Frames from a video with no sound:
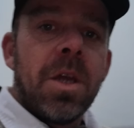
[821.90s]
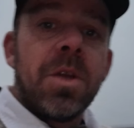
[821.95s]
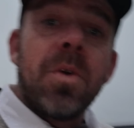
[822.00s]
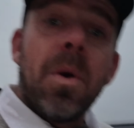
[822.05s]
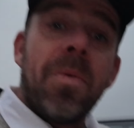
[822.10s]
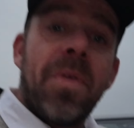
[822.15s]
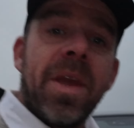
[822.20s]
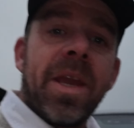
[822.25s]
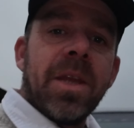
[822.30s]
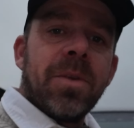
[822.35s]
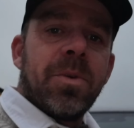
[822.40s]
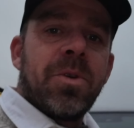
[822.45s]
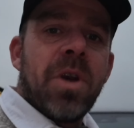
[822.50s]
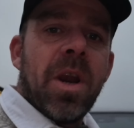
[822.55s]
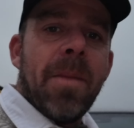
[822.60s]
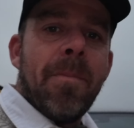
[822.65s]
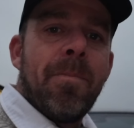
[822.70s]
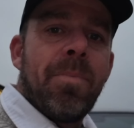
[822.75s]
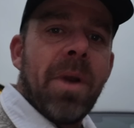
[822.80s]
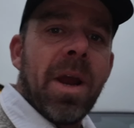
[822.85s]
So what I'm thinking is we're
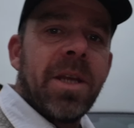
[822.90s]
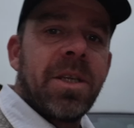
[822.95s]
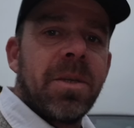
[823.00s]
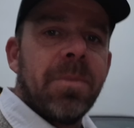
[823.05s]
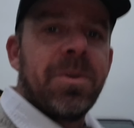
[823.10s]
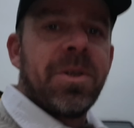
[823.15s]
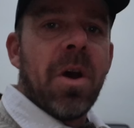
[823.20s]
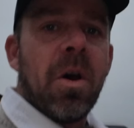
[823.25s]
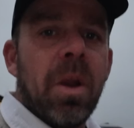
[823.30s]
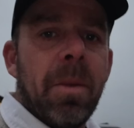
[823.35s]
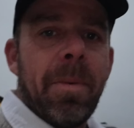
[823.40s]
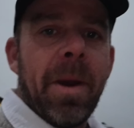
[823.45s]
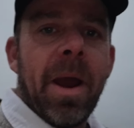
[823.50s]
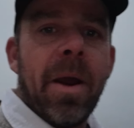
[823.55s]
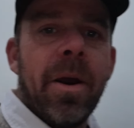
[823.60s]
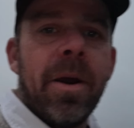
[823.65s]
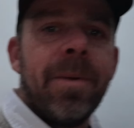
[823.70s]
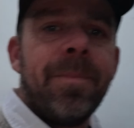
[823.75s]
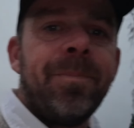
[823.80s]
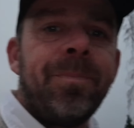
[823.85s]
trying to embrace some solar
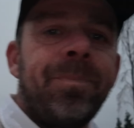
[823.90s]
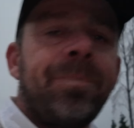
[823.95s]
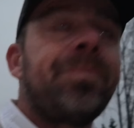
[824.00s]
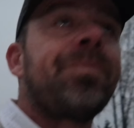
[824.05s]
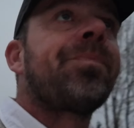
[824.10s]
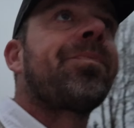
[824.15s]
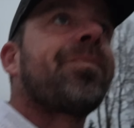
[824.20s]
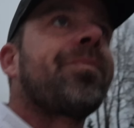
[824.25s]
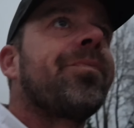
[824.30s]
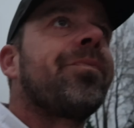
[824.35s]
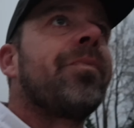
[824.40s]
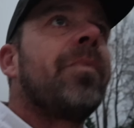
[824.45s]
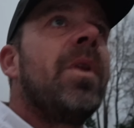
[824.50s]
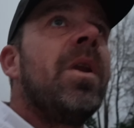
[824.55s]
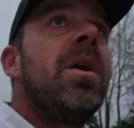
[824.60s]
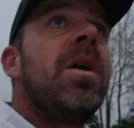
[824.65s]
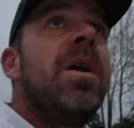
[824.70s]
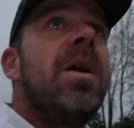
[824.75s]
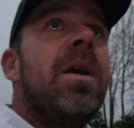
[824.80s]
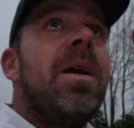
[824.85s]
power,
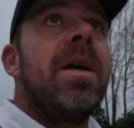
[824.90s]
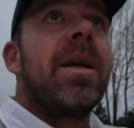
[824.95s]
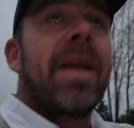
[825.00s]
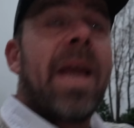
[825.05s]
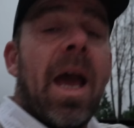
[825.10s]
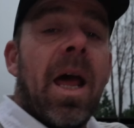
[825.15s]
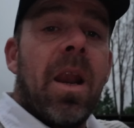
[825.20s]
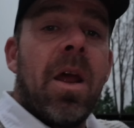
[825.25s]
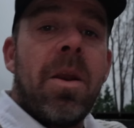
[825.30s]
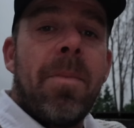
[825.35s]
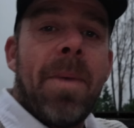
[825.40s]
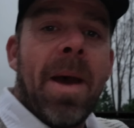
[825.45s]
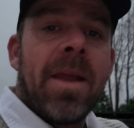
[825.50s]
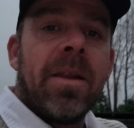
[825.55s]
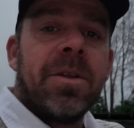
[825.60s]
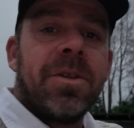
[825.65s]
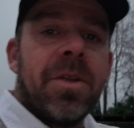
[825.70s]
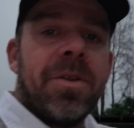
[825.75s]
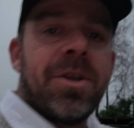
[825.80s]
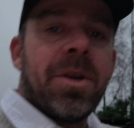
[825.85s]
get a load of
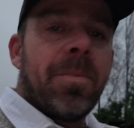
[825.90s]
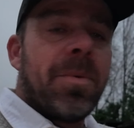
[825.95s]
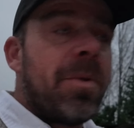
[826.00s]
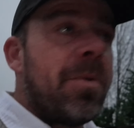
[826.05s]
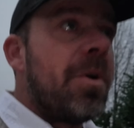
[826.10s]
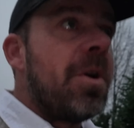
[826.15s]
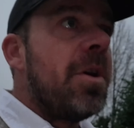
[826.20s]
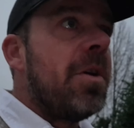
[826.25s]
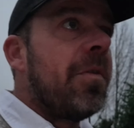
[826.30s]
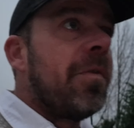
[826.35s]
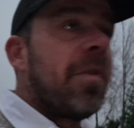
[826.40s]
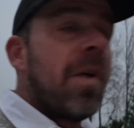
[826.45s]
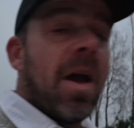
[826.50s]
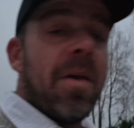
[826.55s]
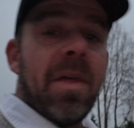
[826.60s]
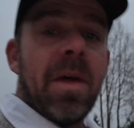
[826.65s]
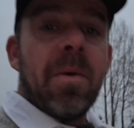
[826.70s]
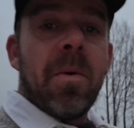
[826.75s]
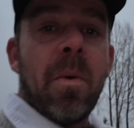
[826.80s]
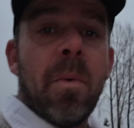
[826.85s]
panels on the top of the roof,
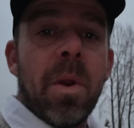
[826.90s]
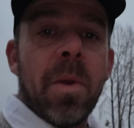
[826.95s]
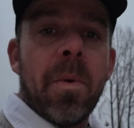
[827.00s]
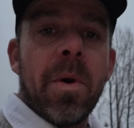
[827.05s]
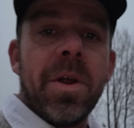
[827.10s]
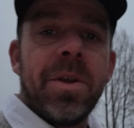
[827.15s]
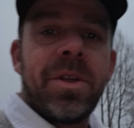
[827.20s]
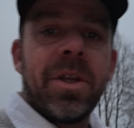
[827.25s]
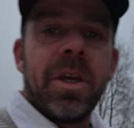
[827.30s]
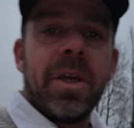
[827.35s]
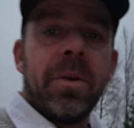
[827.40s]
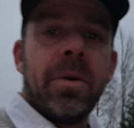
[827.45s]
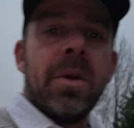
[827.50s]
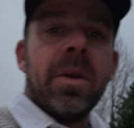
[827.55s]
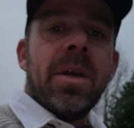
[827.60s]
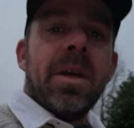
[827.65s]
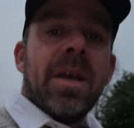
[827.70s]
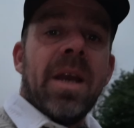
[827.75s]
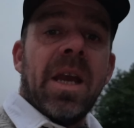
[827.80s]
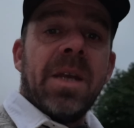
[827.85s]
and then what I want to do
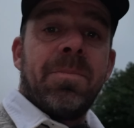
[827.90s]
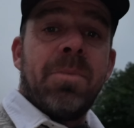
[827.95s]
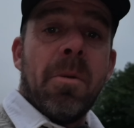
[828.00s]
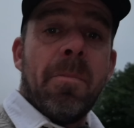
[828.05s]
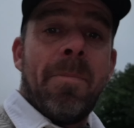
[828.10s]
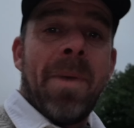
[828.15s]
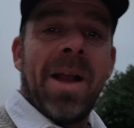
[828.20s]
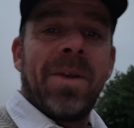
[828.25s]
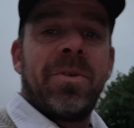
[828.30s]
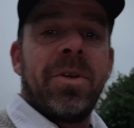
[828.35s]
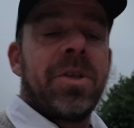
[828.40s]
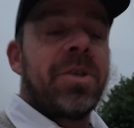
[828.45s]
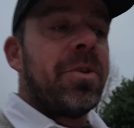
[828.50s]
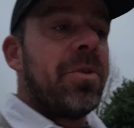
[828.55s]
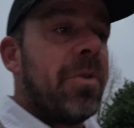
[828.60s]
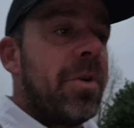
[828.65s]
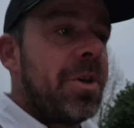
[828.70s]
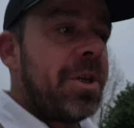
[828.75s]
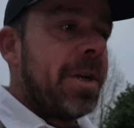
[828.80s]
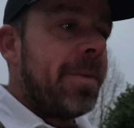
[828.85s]
is put battery
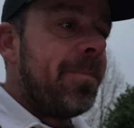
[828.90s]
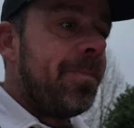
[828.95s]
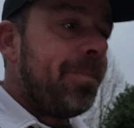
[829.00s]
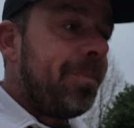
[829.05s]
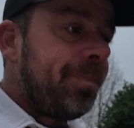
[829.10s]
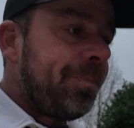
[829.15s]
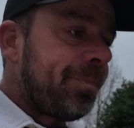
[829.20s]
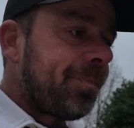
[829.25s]
storage in.